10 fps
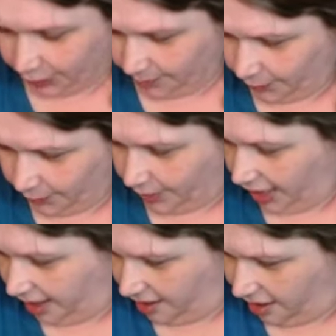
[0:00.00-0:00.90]
them through the
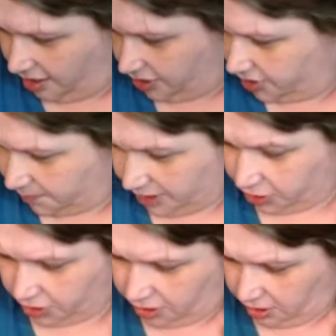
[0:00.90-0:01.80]
hair, just make
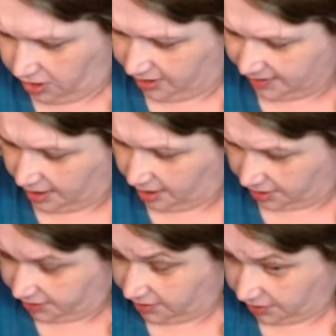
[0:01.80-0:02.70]
sure all the
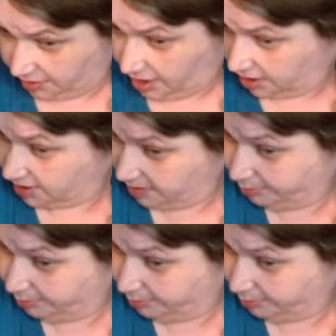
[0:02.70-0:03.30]
socks are locked in